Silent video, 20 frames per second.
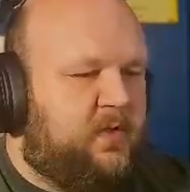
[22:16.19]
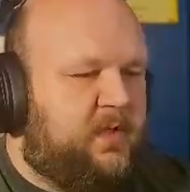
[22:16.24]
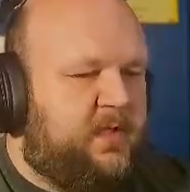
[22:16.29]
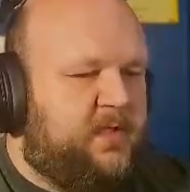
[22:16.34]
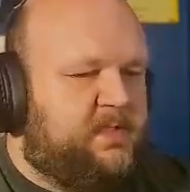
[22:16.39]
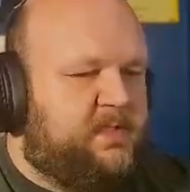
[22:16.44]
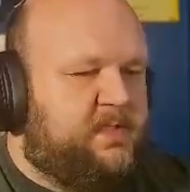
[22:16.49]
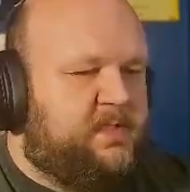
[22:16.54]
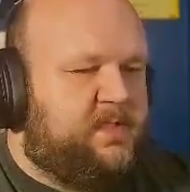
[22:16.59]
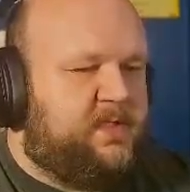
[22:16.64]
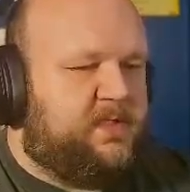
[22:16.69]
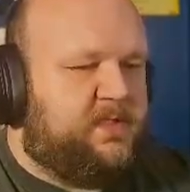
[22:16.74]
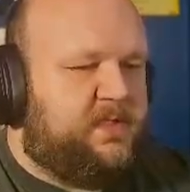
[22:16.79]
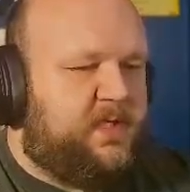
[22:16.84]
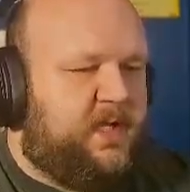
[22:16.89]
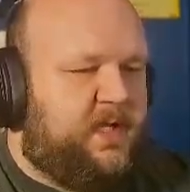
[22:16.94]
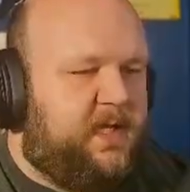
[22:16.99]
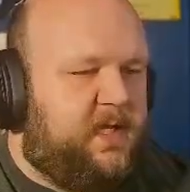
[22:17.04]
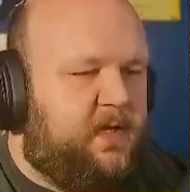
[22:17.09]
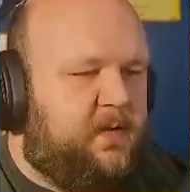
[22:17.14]
It's just
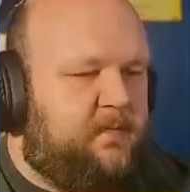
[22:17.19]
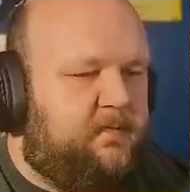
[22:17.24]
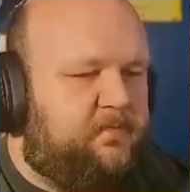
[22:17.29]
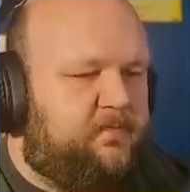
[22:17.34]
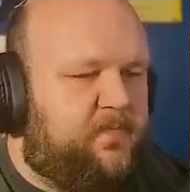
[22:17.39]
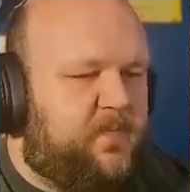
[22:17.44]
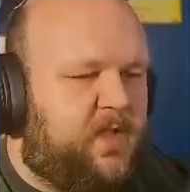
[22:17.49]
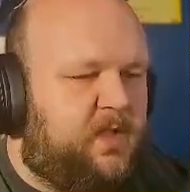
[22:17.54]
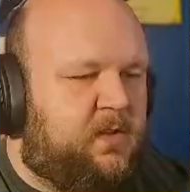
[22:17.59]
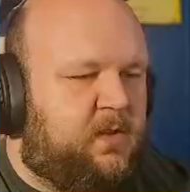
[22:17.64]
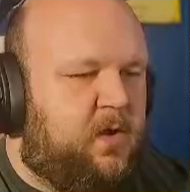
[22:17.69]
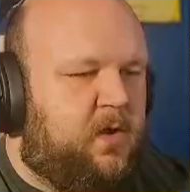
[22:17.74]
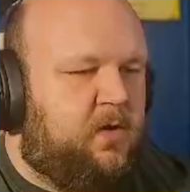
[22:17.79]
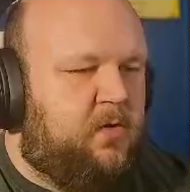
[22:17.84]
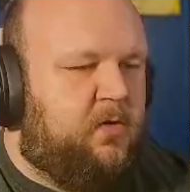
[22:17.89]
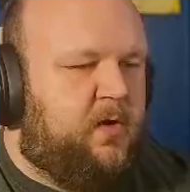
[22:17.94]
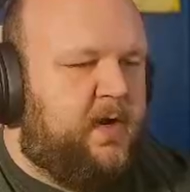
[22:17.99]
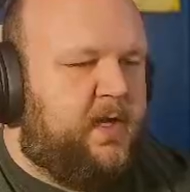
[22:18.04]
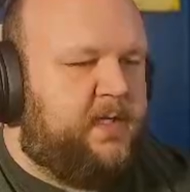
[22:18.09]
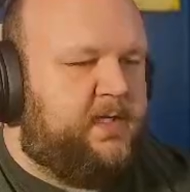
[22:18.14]
a long
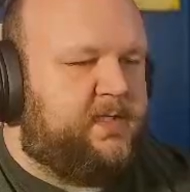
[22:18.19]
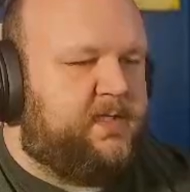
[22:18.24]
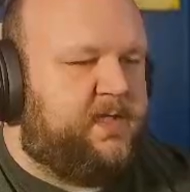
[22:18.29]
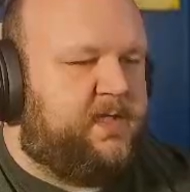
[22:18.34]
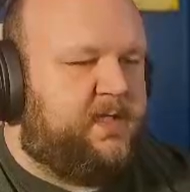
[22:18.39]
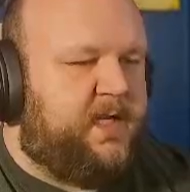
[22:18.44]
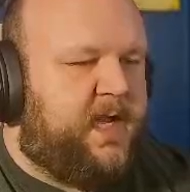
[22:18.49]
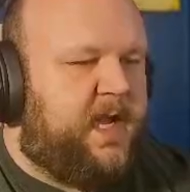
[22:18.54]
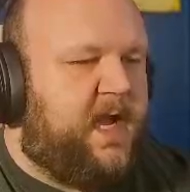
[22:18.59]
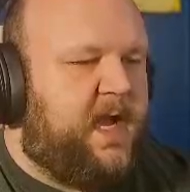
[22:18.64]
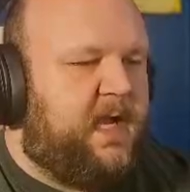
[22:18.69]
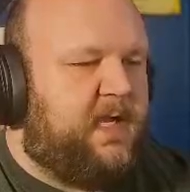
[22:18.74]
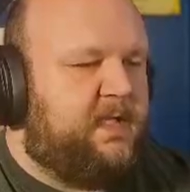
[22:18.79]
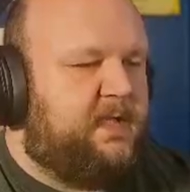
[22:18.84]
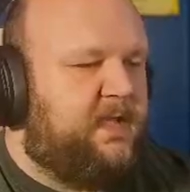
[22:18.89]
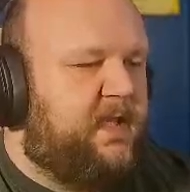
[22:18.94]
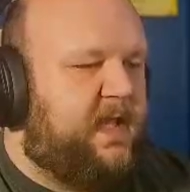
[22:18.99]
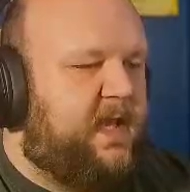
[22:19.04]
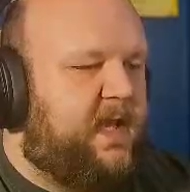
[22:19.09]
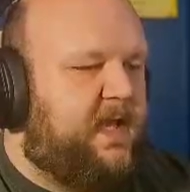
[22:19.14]
range attack
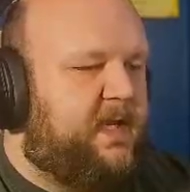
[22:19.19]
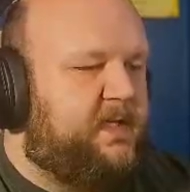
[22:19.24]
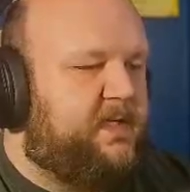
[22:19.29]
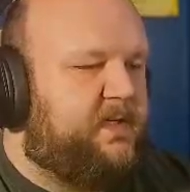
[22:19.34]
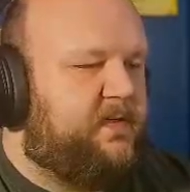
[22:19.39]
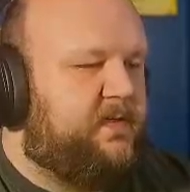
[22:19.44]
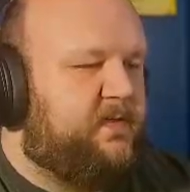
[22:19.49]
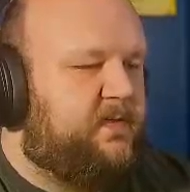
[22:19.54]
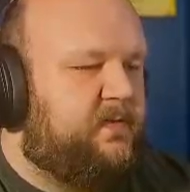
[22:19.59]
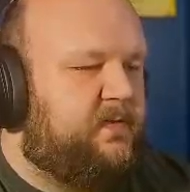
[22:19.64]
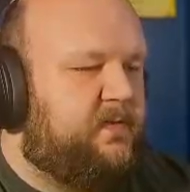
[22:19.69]
that